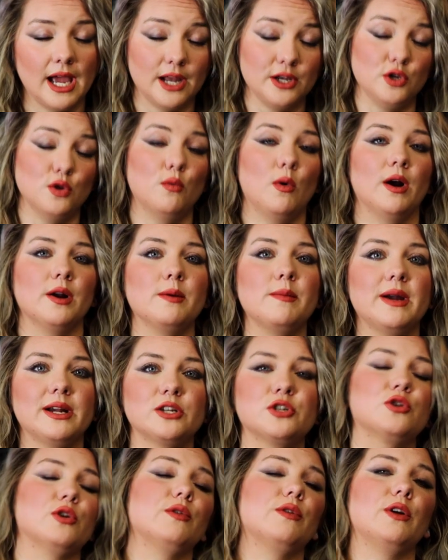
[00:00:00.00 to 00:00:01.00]
And you want to
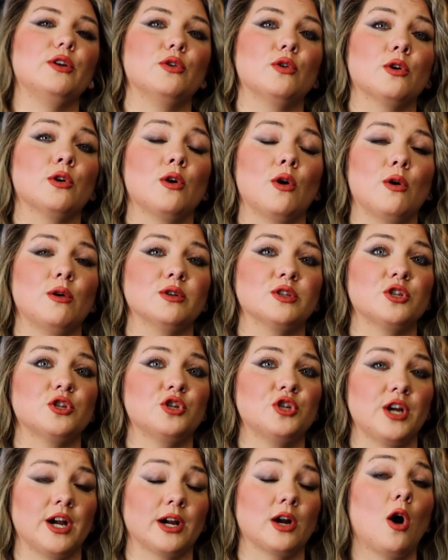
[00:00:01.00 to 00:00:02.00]
make sure that your goals
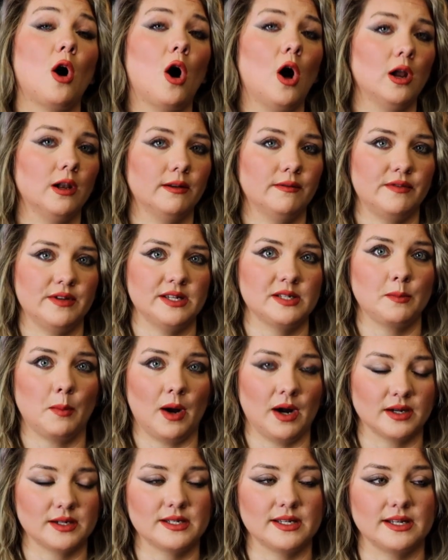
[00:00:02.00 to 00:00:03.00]
check all of these
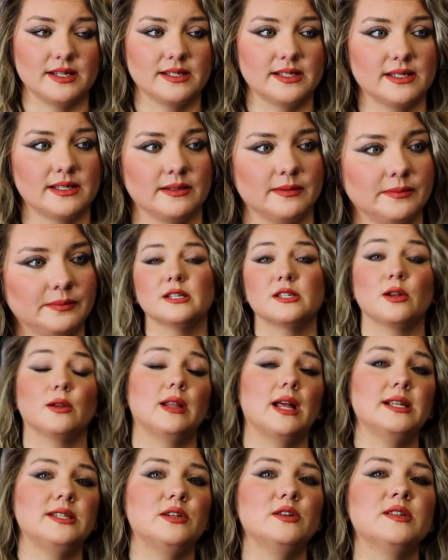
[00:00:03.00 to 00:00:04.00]
boxes. So
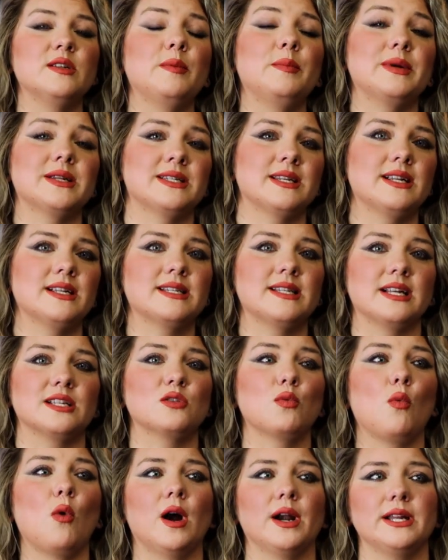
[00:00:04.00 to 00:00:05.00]
let's use a business
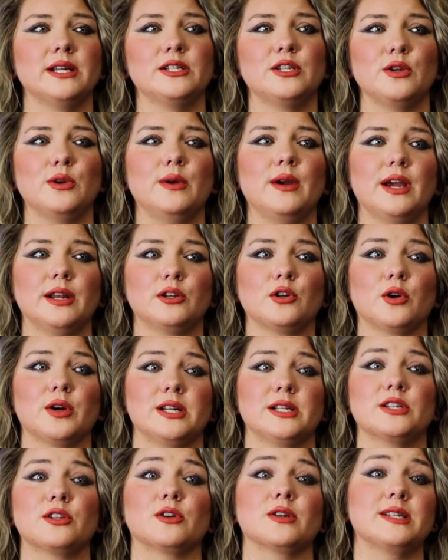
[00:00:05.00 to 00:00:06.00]
that's wanting to
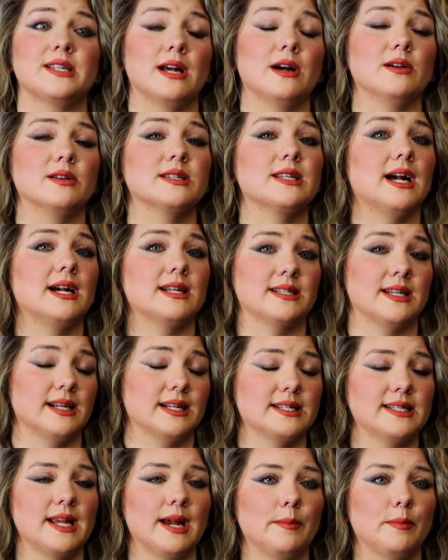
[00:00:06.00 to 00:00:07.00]
increase their sales as an
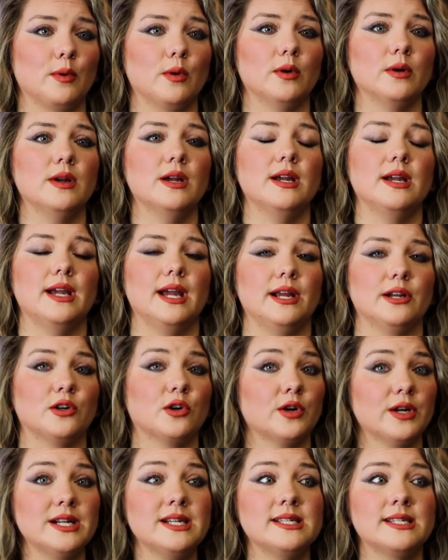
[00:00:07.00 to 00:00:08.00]
example.
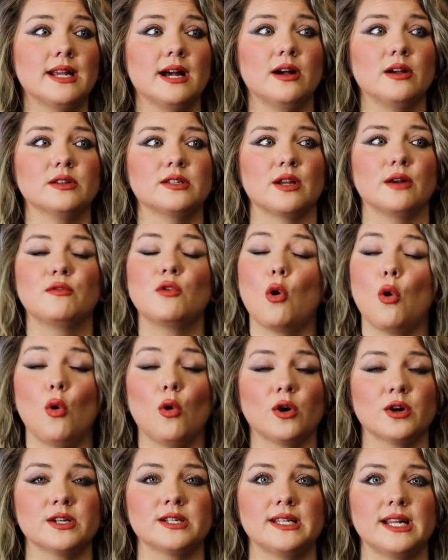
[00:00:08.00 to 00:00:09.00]
Increased sales, of
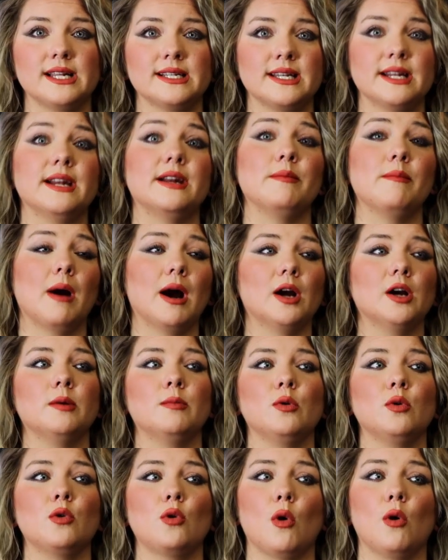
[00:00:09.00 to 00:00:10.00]
course, is an
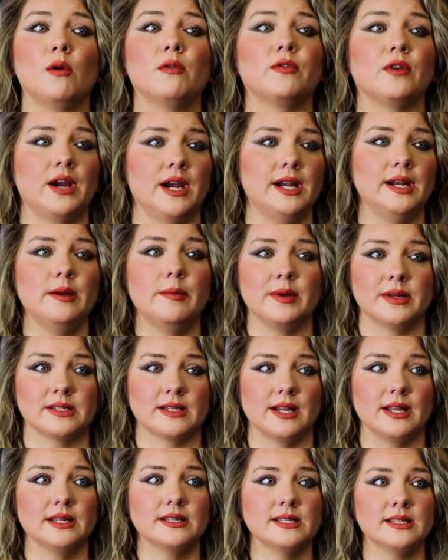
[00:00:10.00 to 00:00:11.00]
admirable goal for any
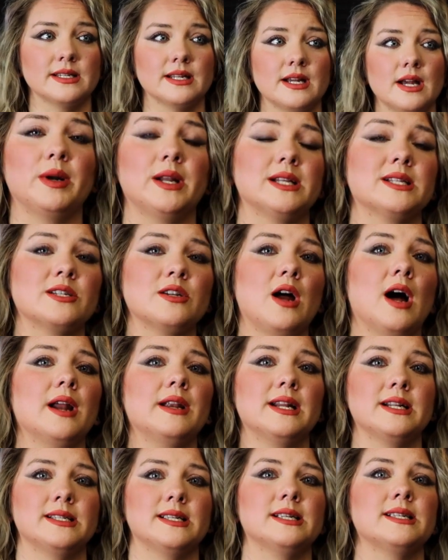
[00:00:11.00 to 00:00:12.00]
business, but it's not
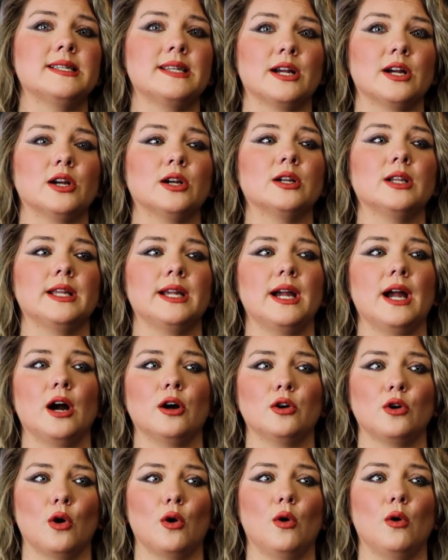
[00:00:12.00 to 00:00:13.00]
necessarily a
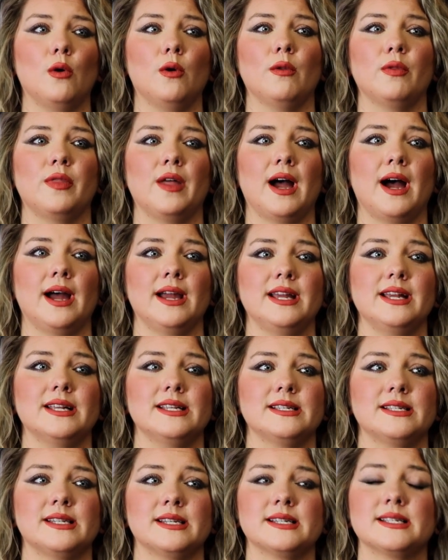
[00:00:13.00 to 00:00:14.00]
goal that
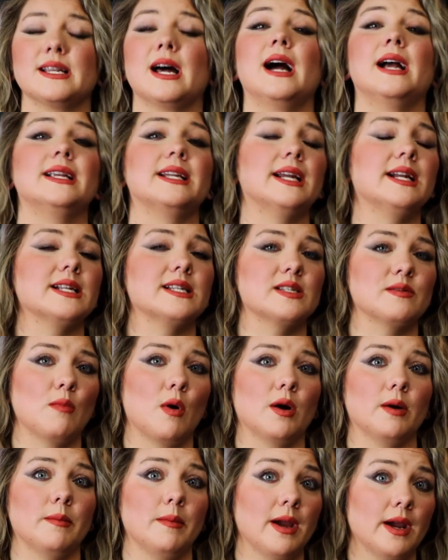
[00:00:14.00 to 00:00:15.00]
is designed in a
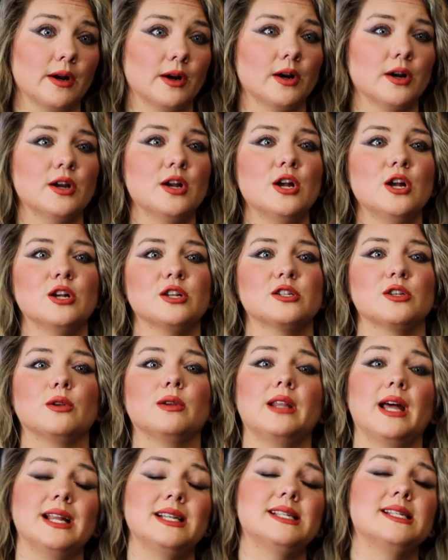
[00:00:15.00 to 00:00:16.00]
smart manner. So
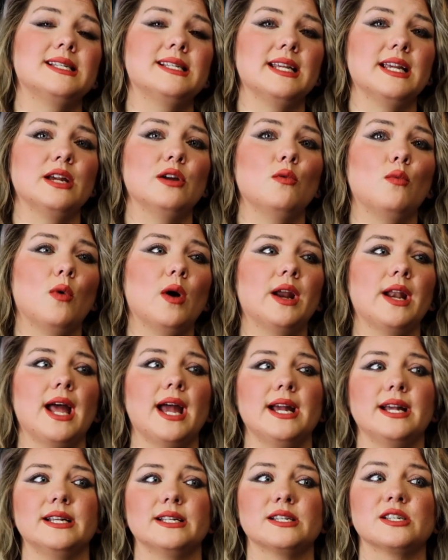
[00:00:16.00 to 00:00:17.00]
let's see what
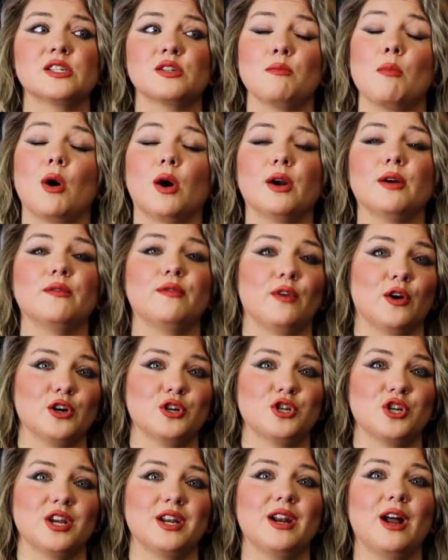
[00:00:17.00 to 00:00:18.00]
a smart
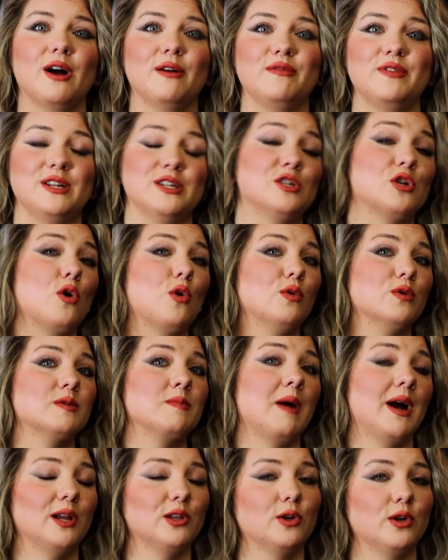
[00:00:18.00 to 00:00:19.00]
version of these
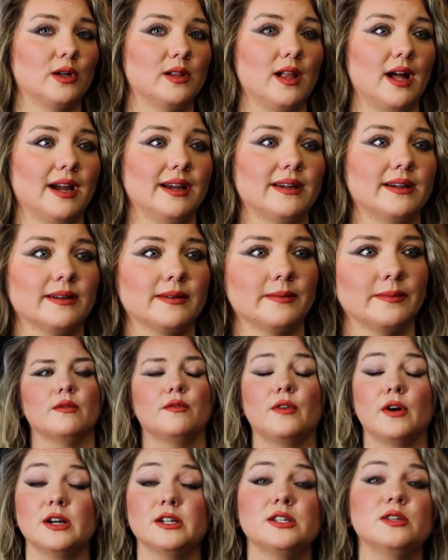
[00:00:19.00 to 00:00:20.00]
goals might look like.
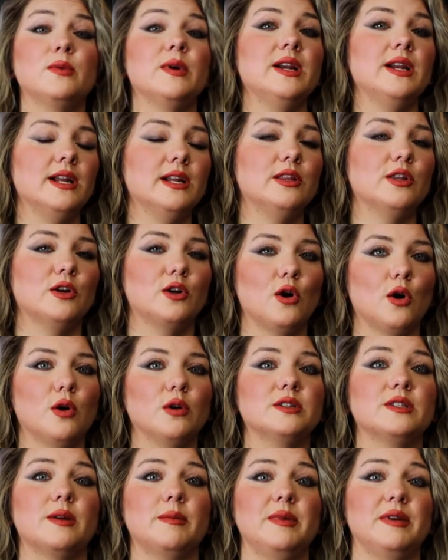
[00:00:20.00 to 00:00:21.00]
First, we need the
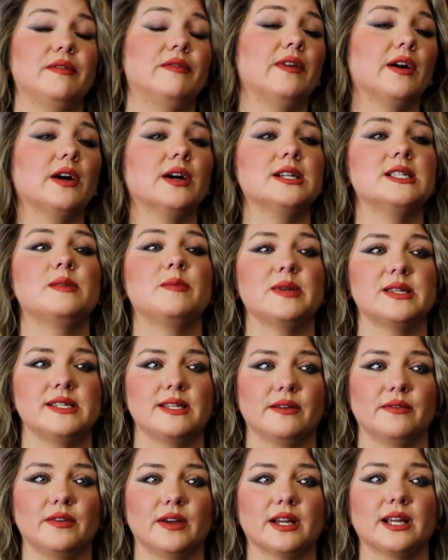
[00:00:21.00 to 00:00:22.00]
goal to be very
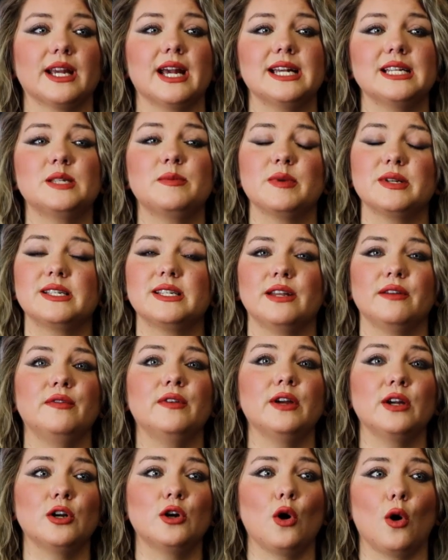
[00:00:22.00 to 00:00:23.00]
specific. A
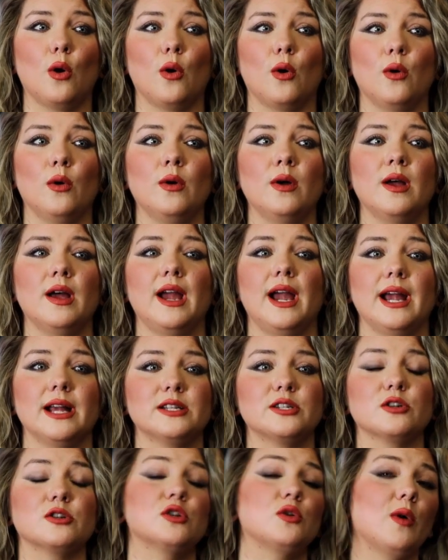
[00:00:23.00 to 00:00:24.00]
specific goal
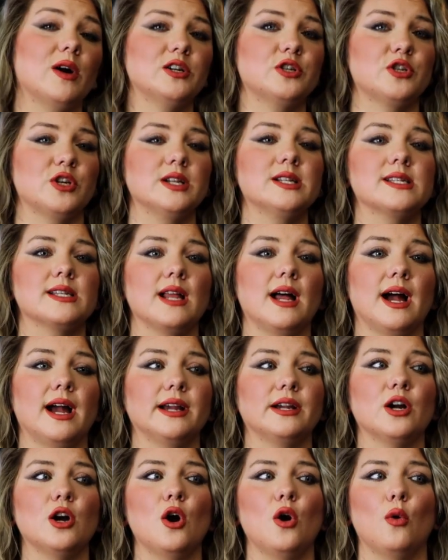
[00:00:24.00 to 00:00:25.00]
answers questions
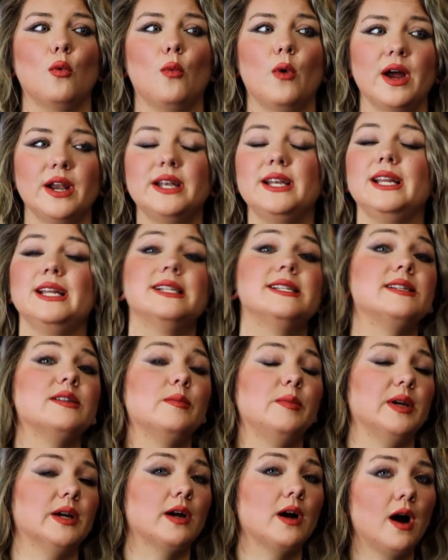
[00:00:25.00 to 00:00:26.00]
like, what needs to
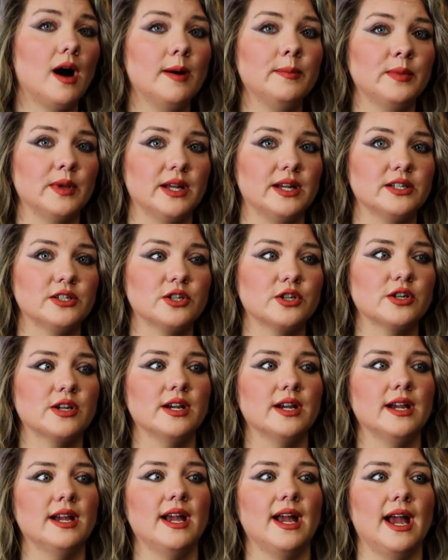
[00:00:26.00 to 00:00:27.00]
be accomplished?
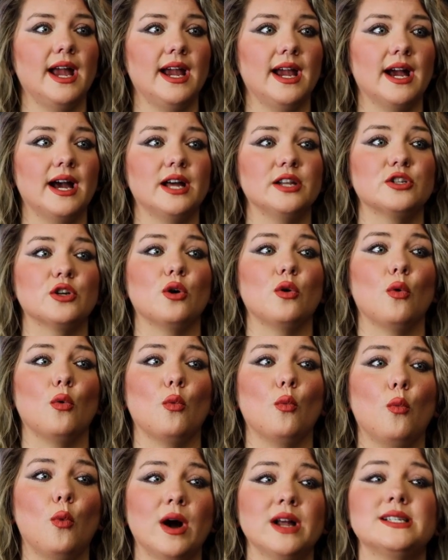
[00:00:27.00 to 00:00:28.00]
And
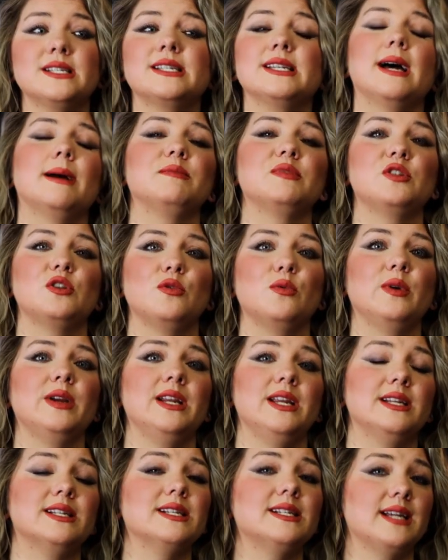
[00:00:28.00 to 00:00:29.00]
what steps do we
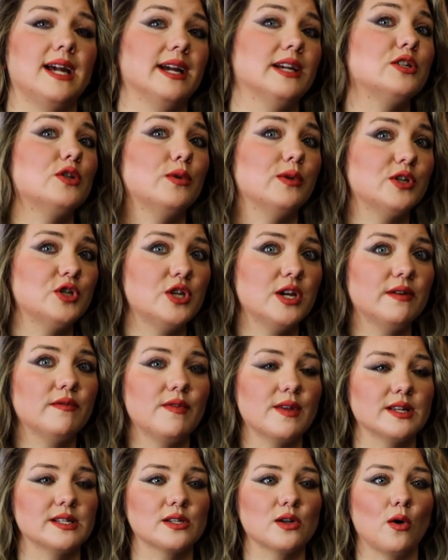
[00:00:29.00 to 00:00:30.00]
need to take to achieve
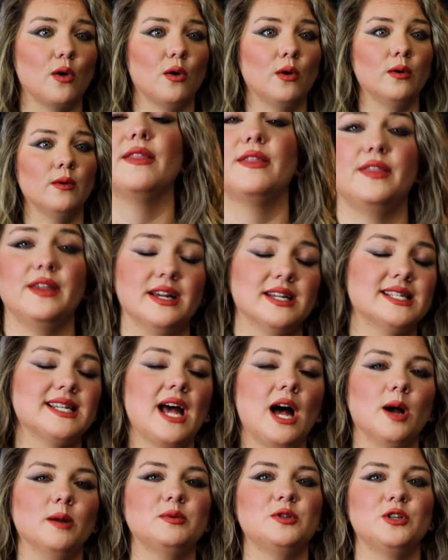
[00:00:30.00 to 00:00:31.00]
this goal? This
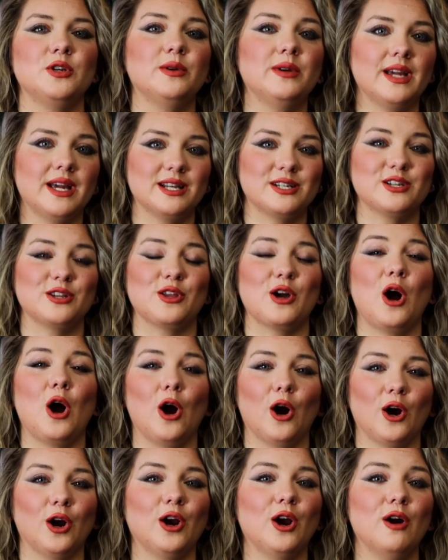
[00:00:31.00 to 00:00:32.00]
helps you get to the
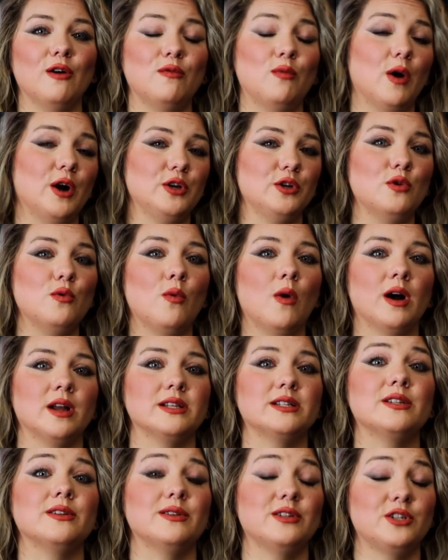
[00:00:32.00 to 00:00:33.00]
heart of what you want to